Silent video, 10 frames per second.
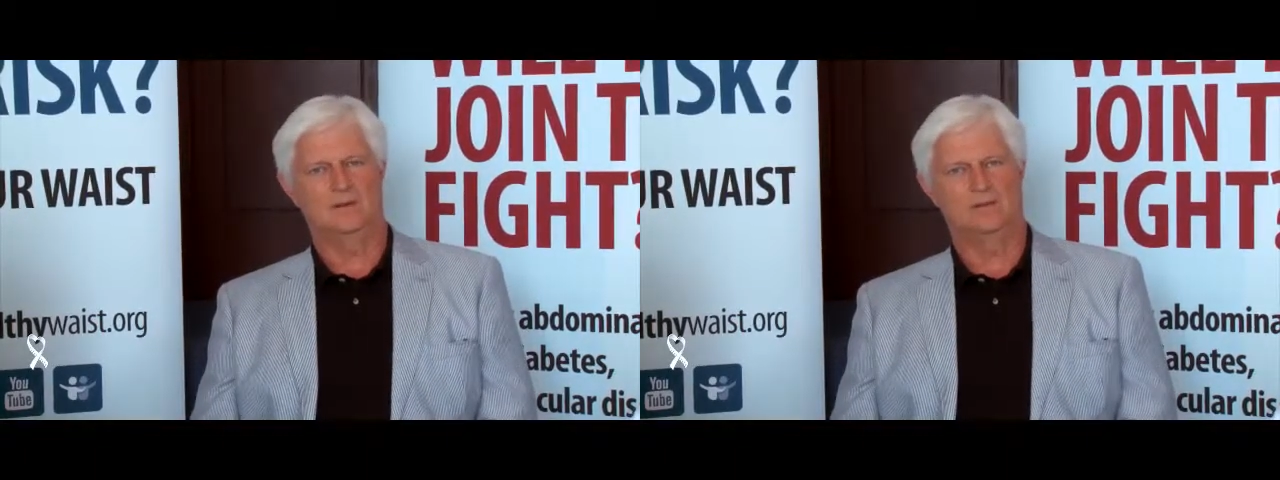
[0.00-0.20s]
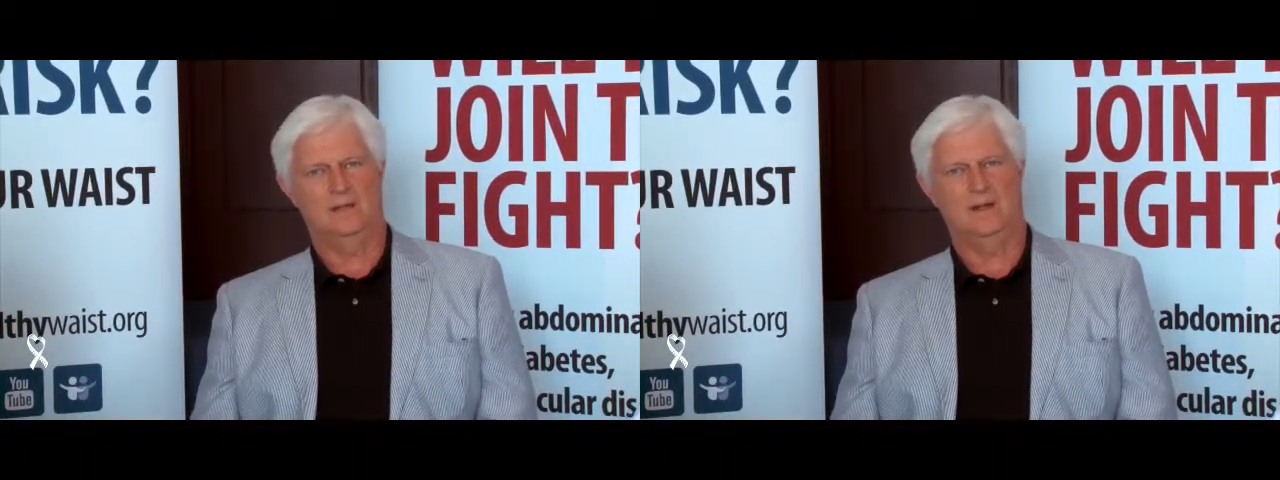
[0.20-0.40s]

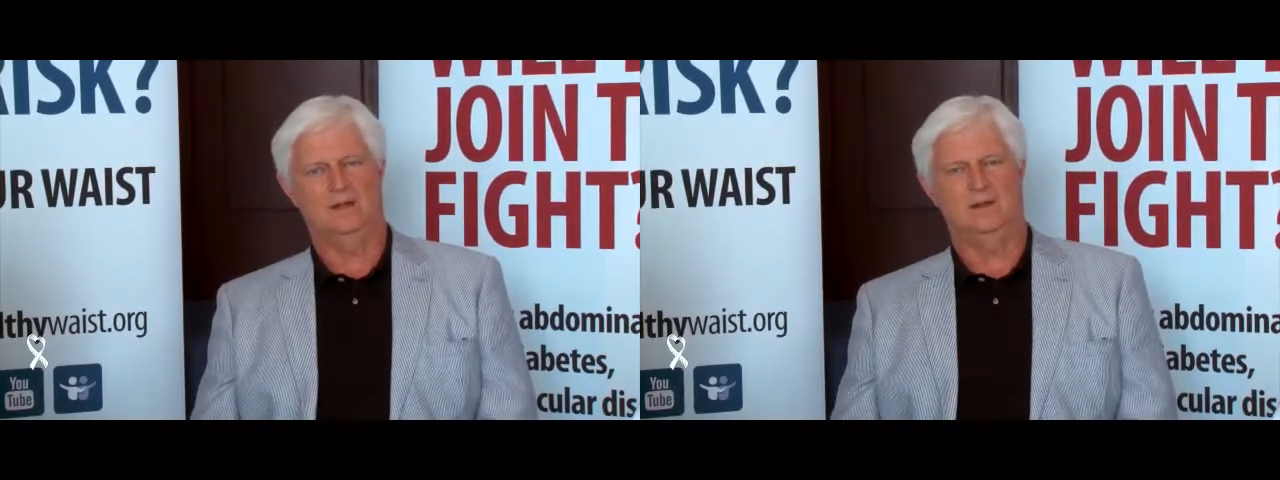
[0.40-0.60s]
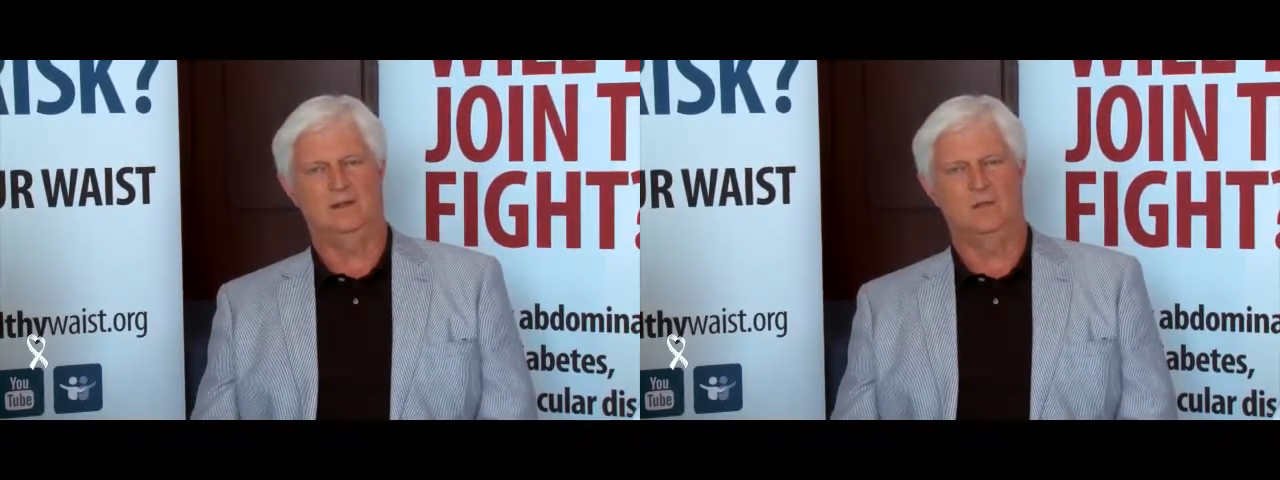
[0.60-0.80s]

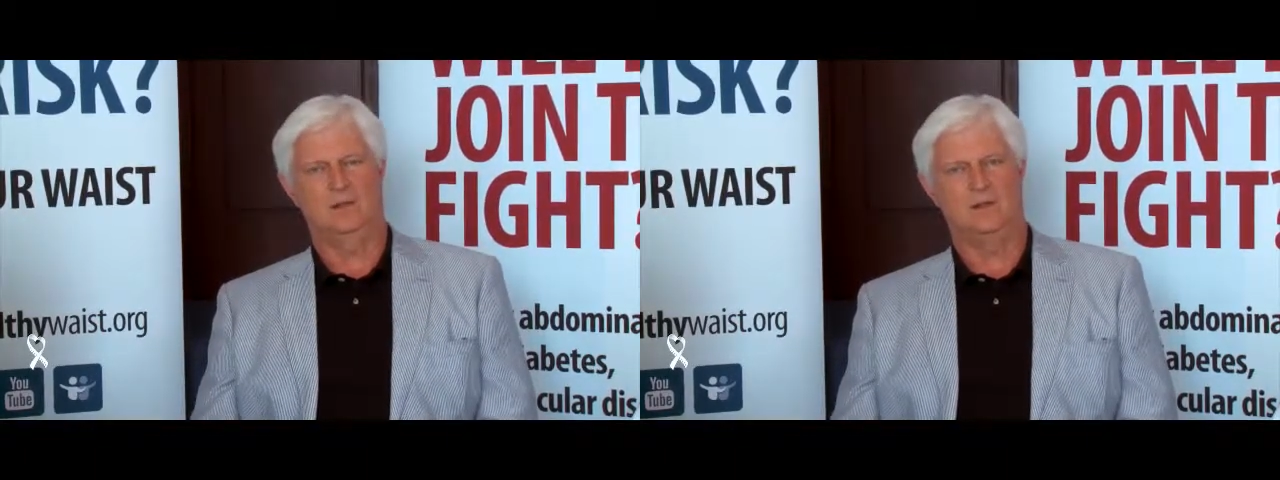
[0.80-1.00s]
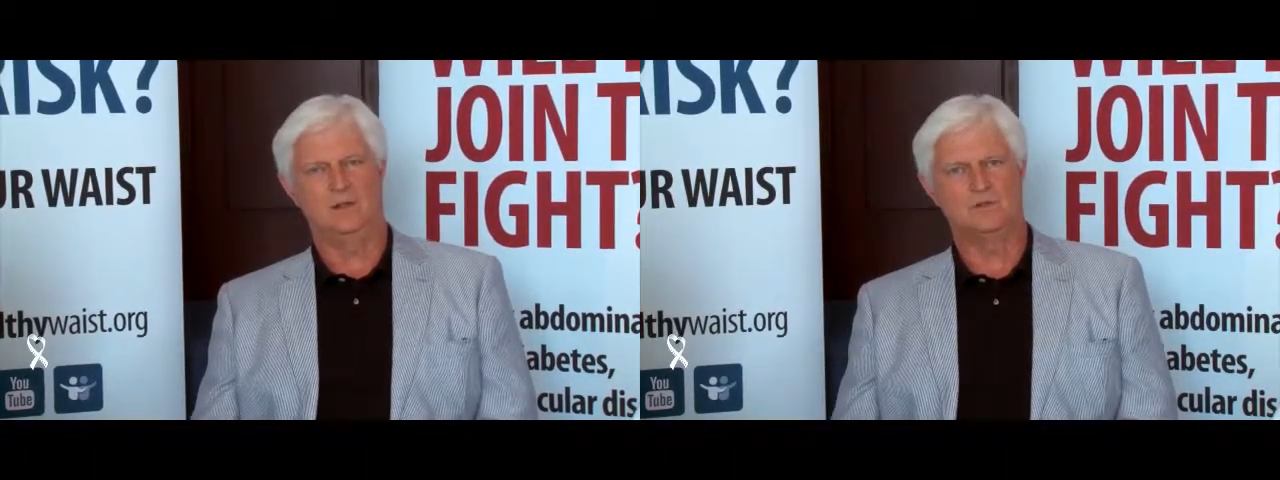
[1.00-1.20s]
fat
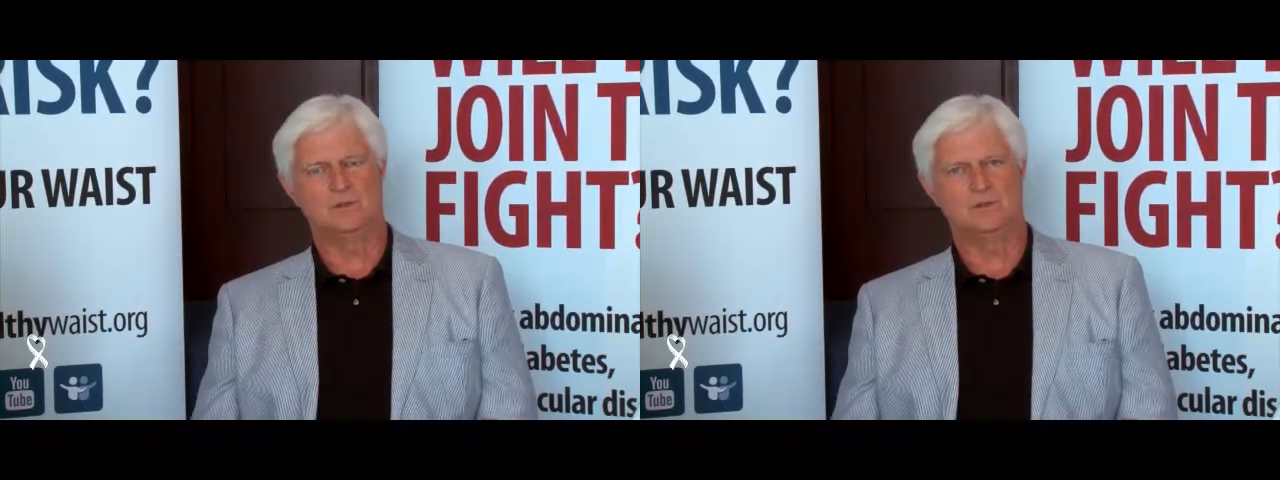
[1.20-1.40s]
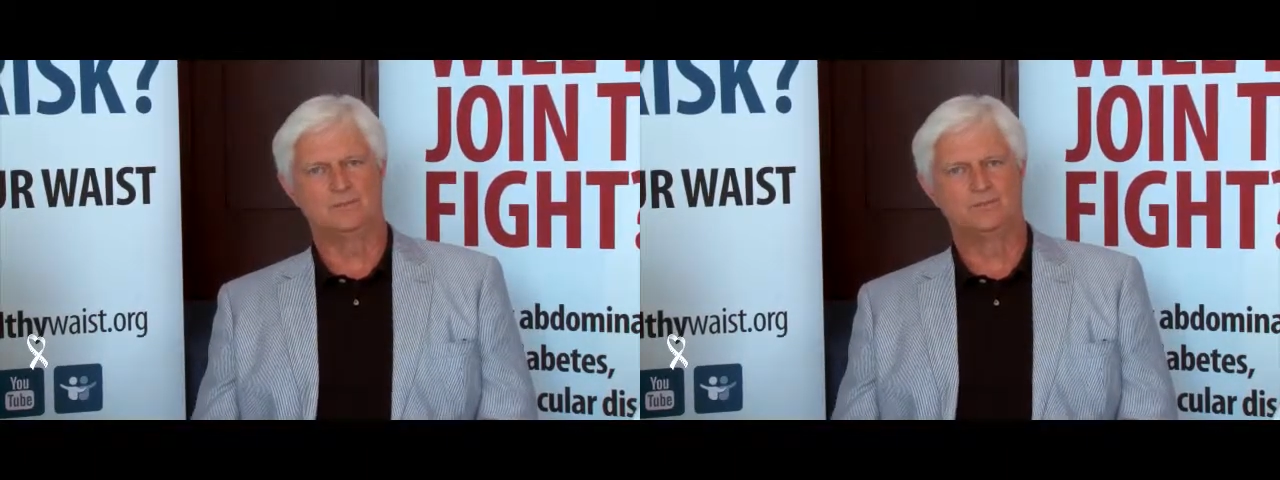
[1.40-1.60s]

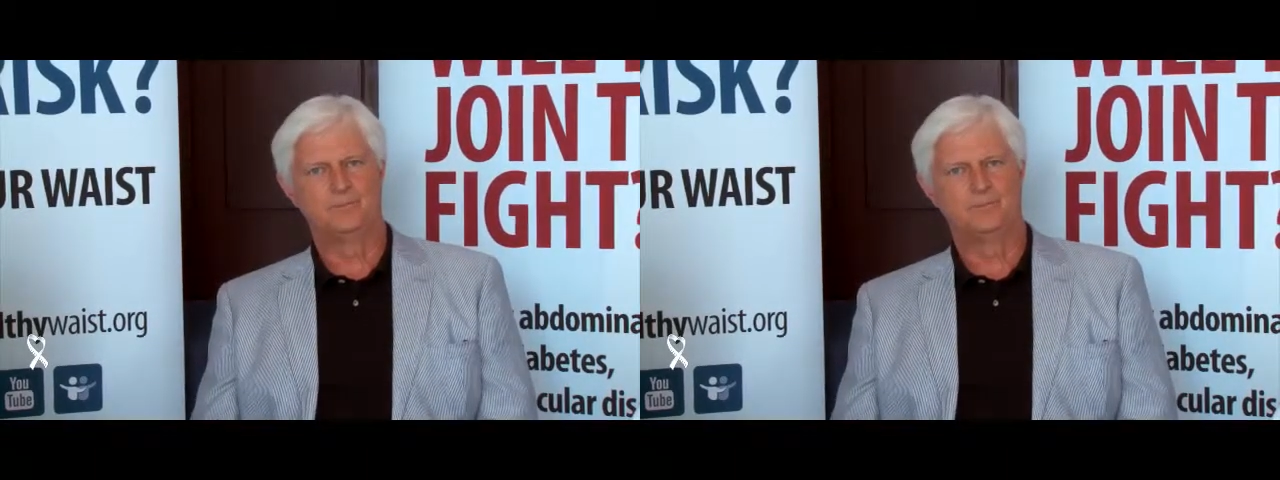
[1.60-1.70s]
accumulation.